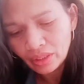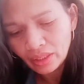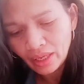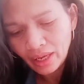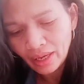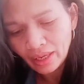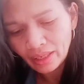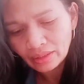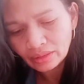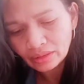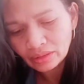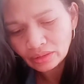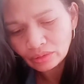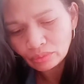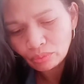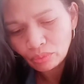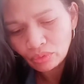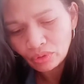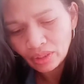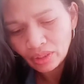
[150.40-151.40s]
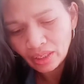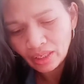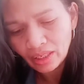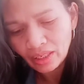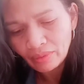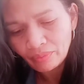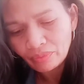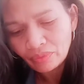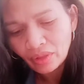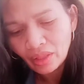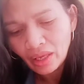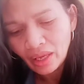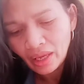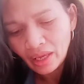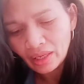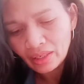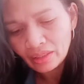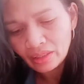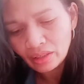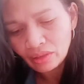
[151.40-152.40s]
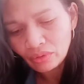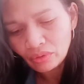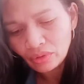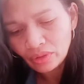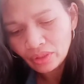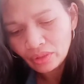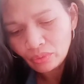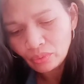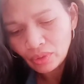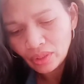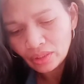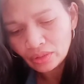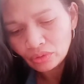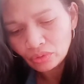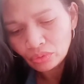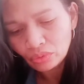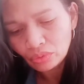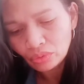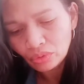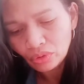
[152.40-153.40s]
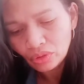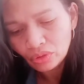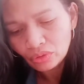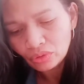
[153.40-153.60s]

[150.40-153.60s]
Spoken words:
has spoken. And the Lord will do